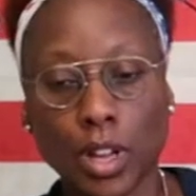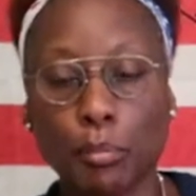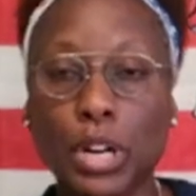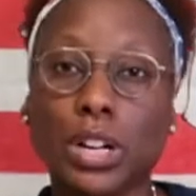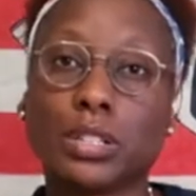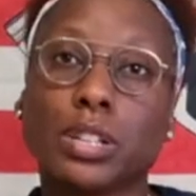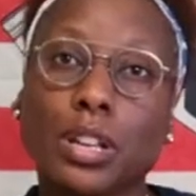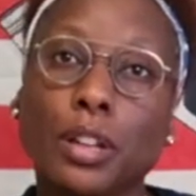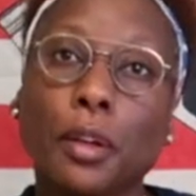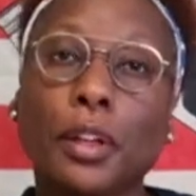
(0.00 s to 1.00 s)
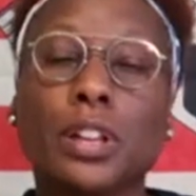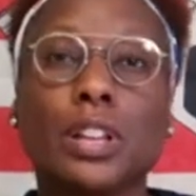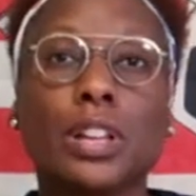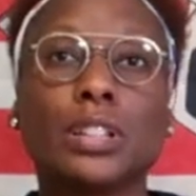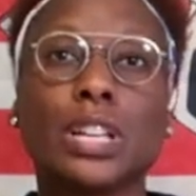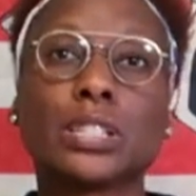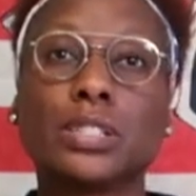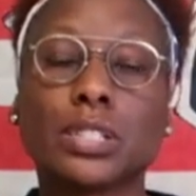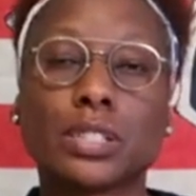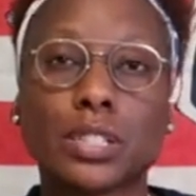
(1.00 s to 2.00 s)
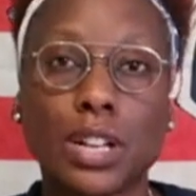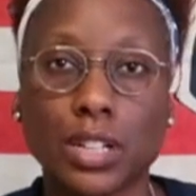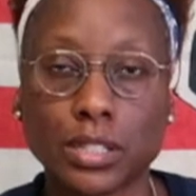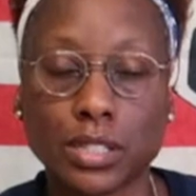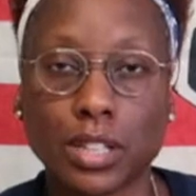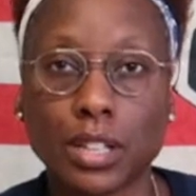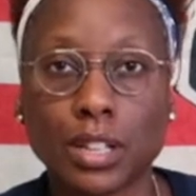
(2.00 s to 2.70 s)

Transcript: But let's discuss